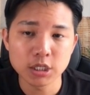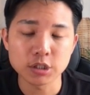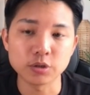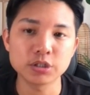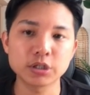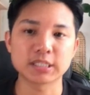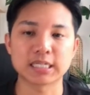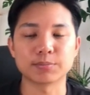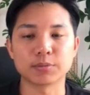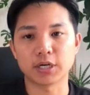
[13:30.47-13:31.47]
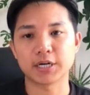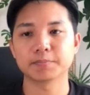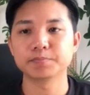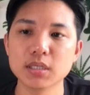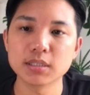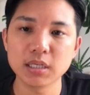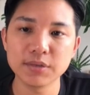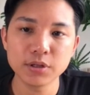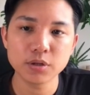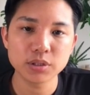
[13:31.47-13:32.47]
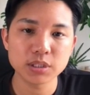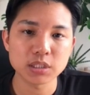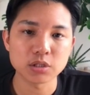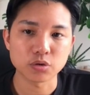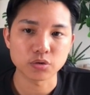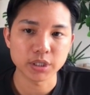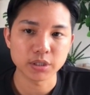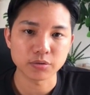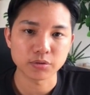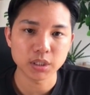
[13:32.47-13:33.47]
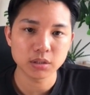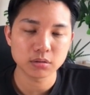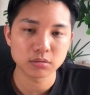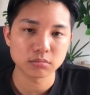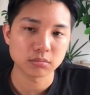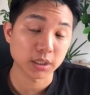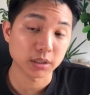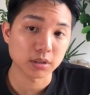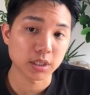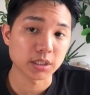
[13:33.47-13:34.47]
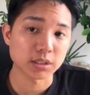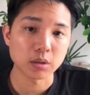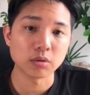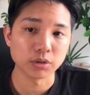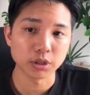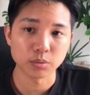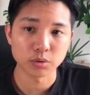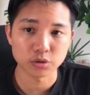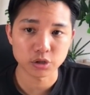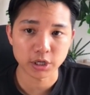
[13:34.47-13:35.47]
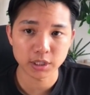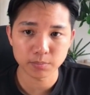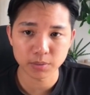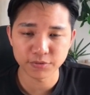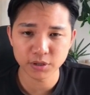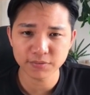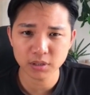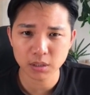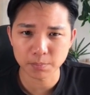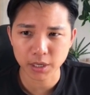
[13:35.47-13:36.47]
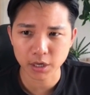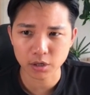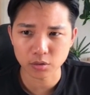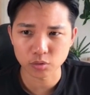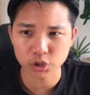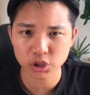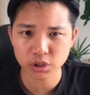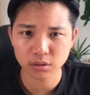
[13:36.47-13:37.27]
So here's a good example, right? Even though this is green and green, like it's still a really good one to target. But if you have to compare which